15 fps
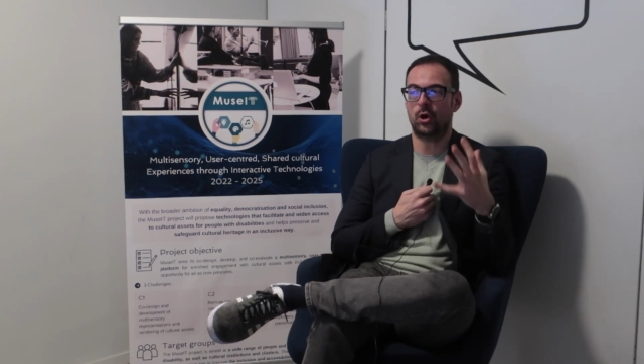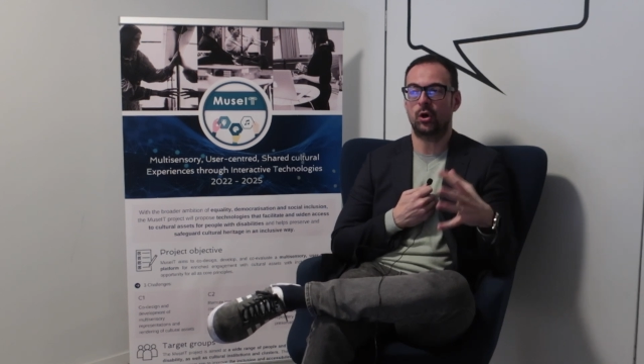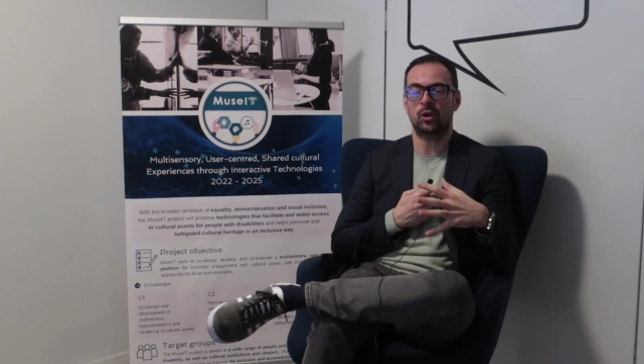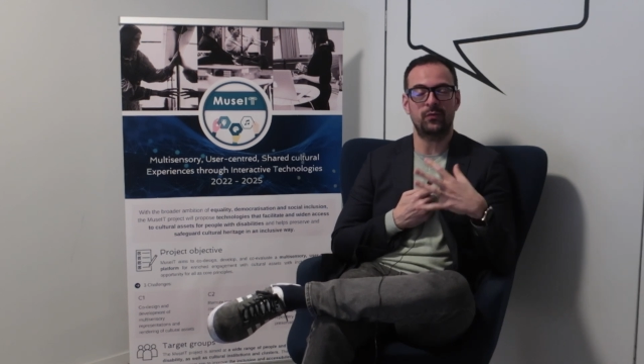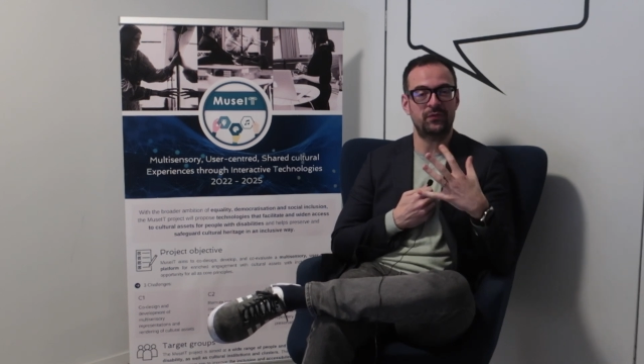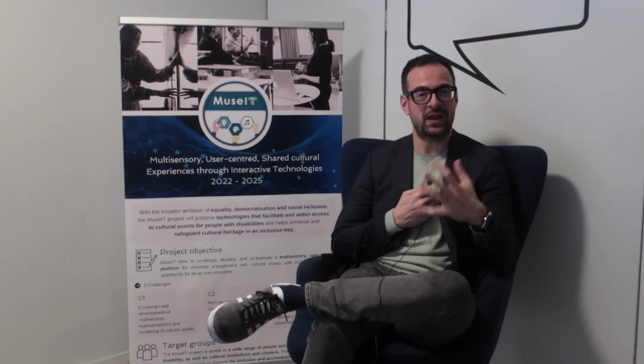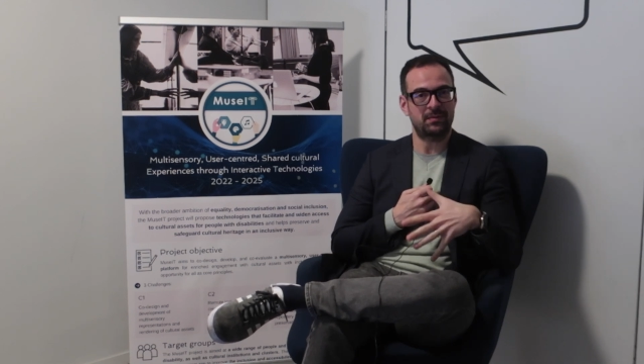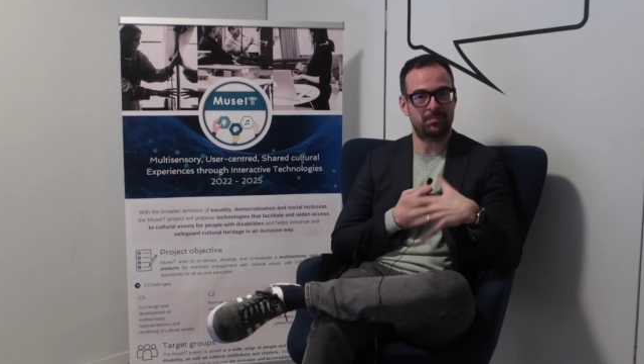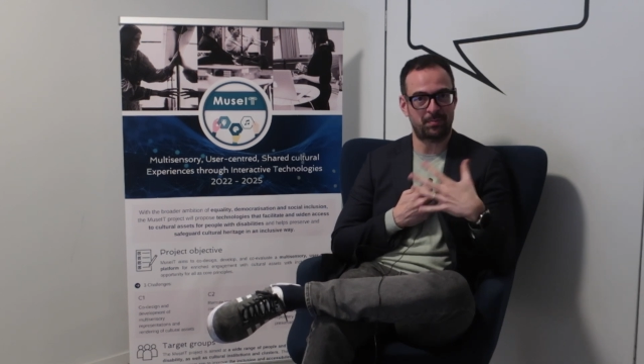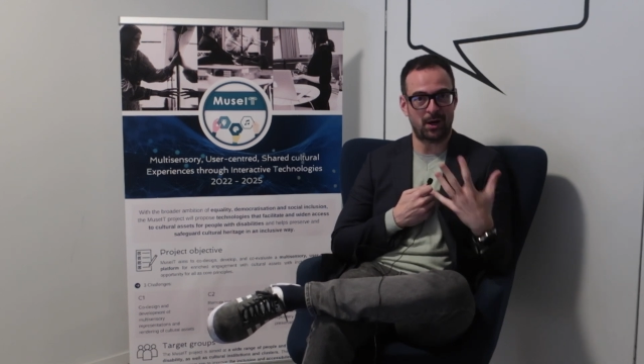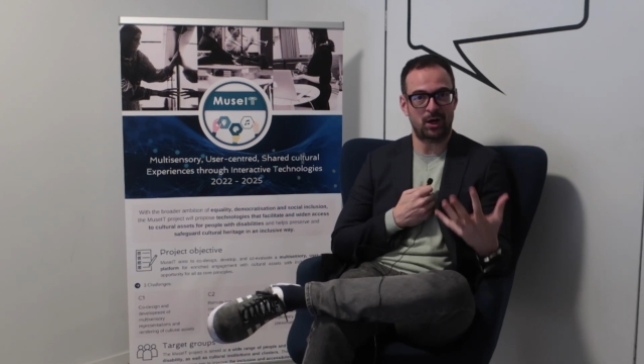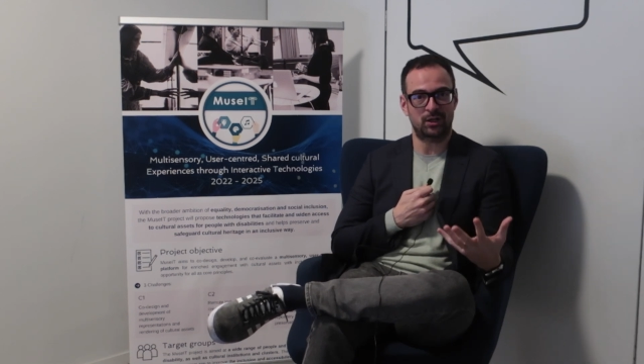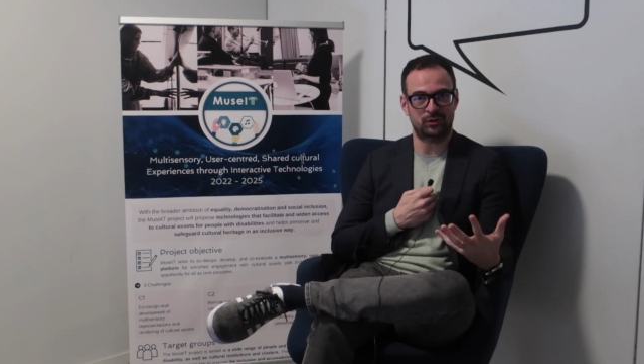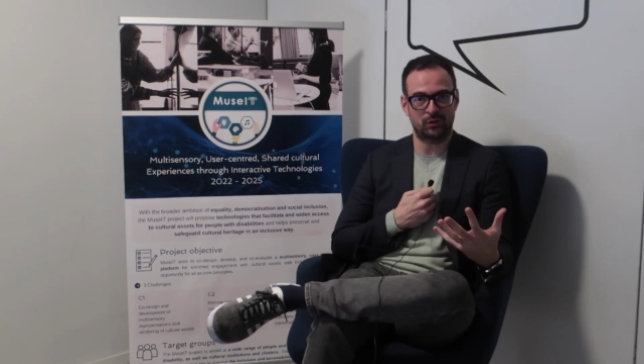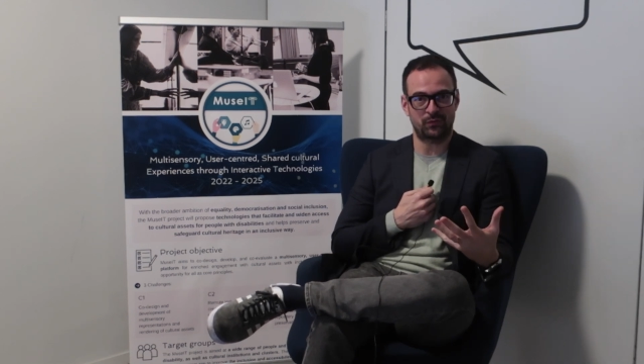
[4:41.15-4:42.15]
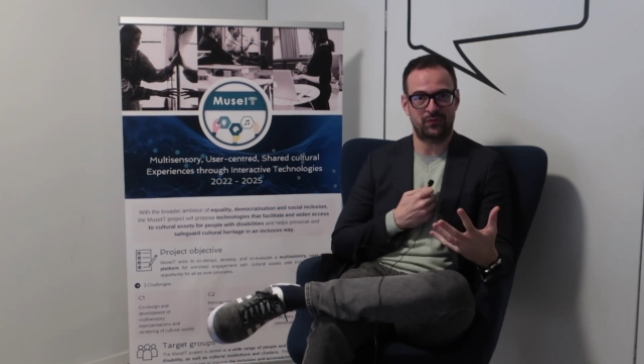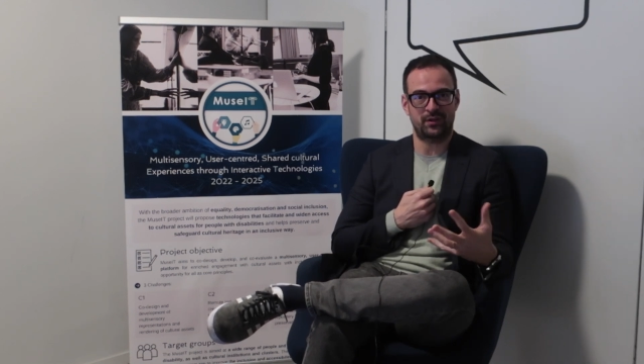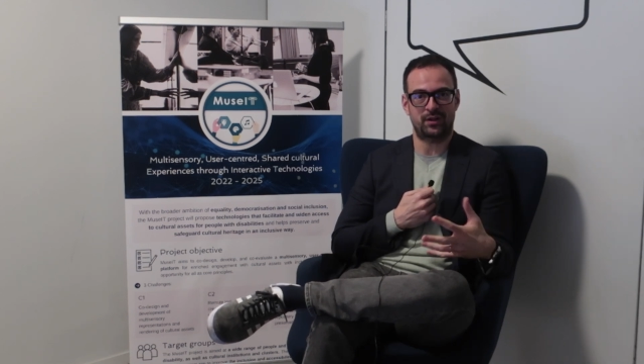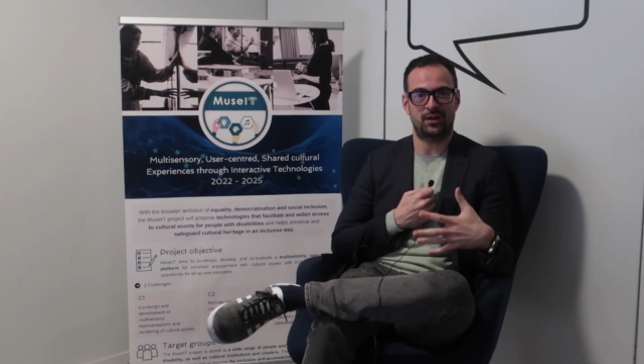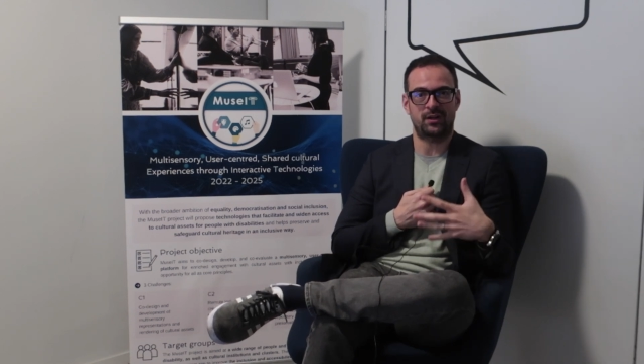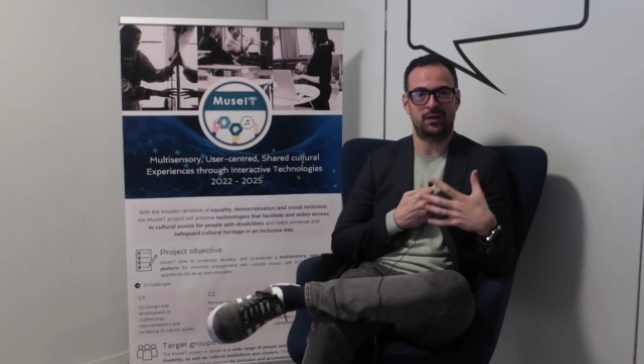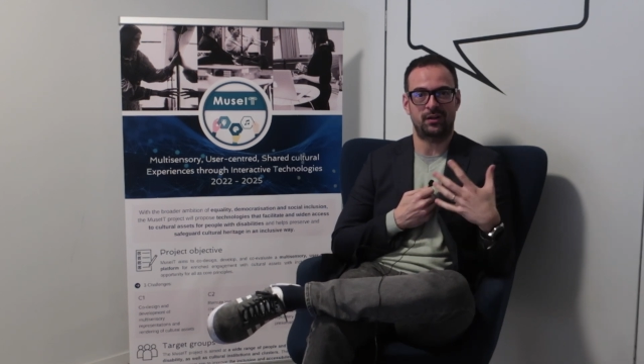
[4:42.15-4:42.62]
all of that part of
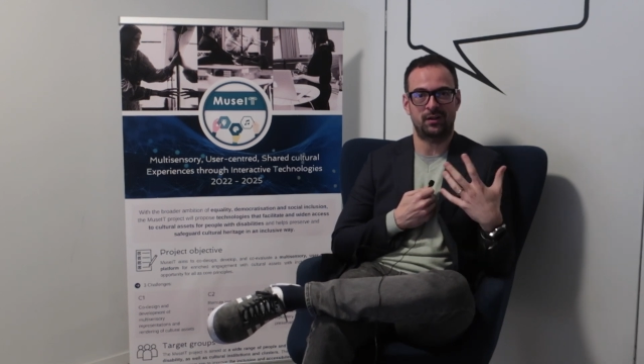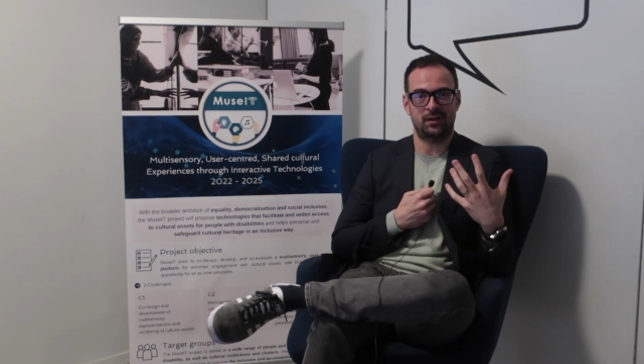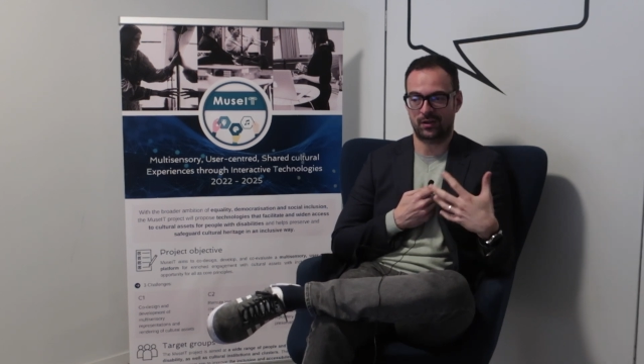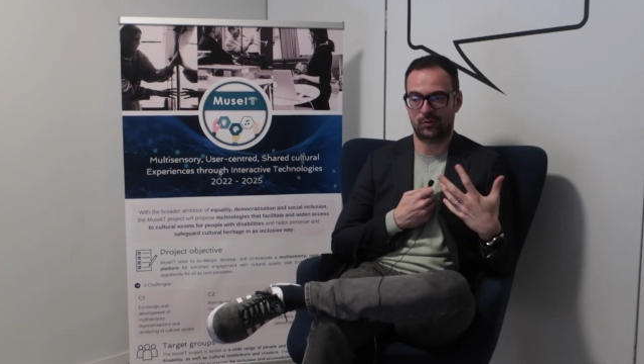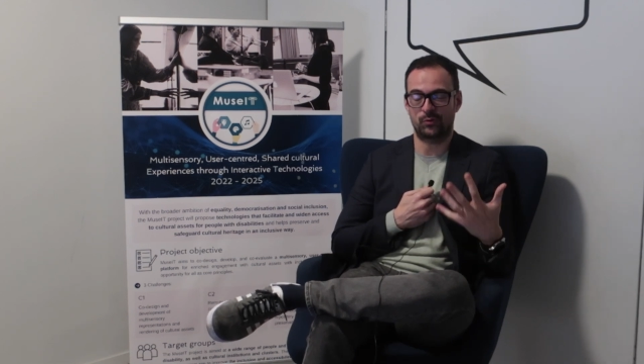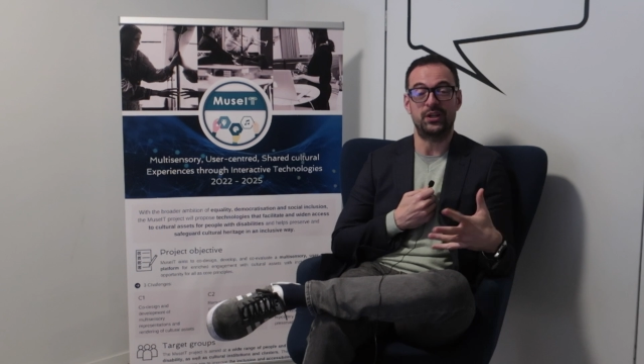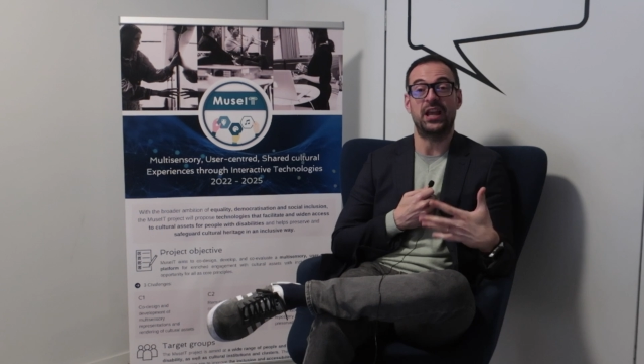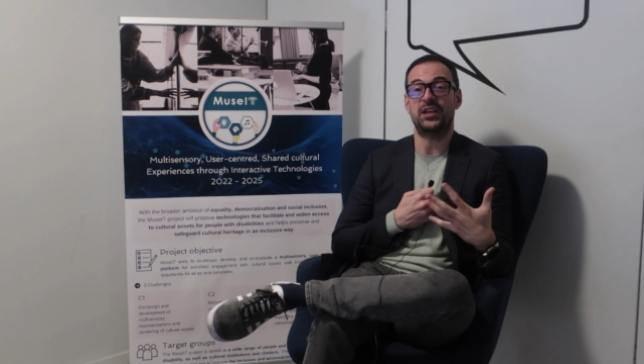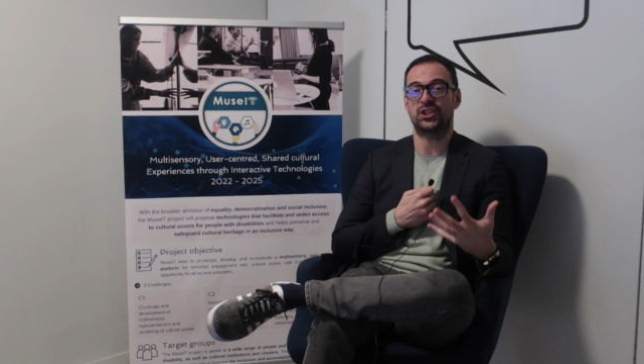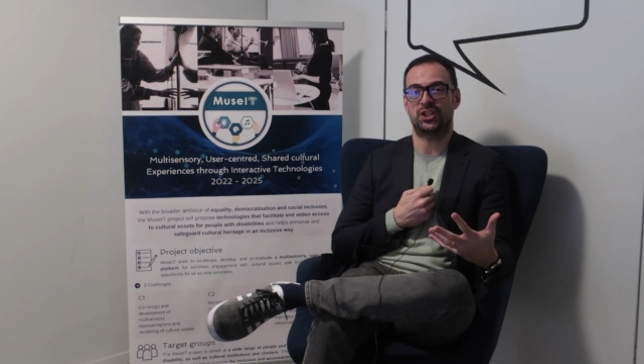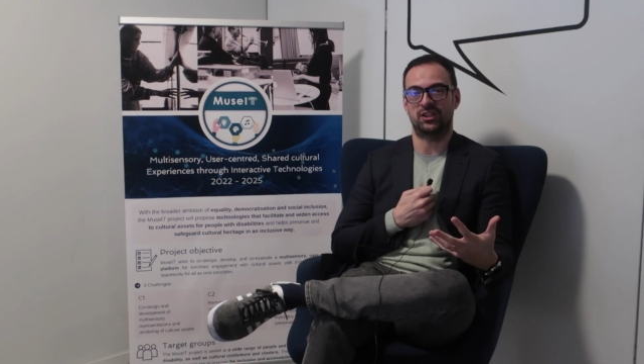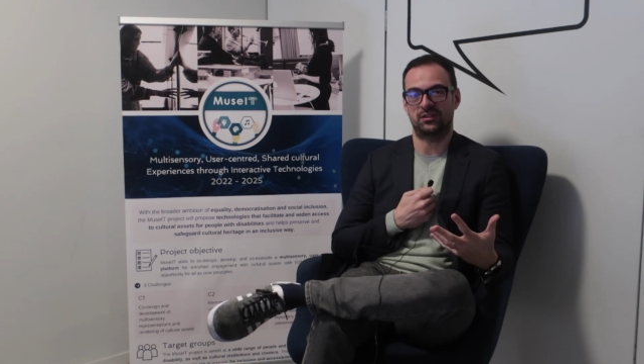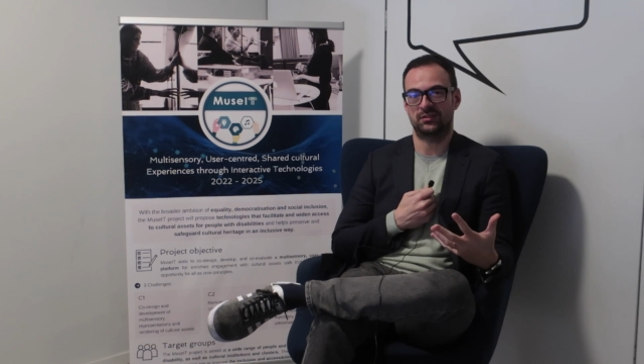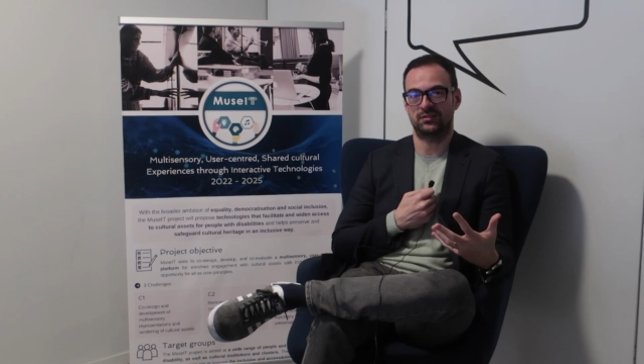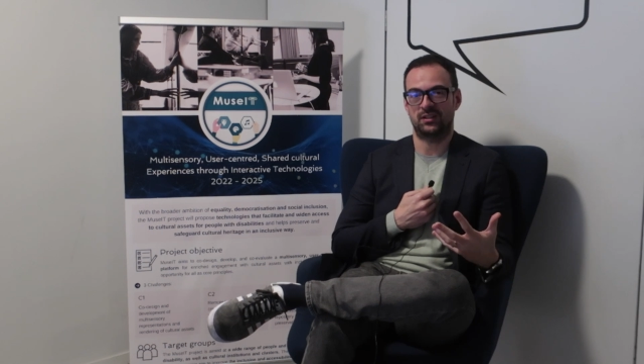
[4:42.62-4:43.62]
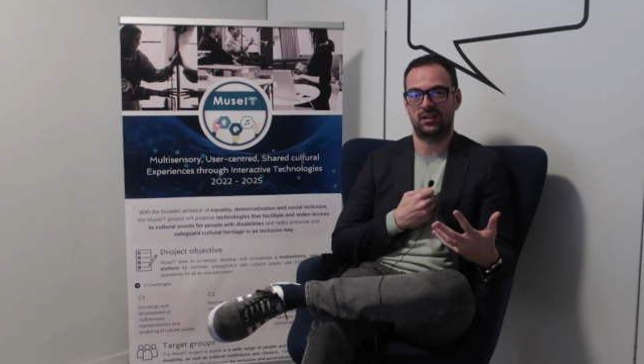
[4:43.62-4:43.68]
their creation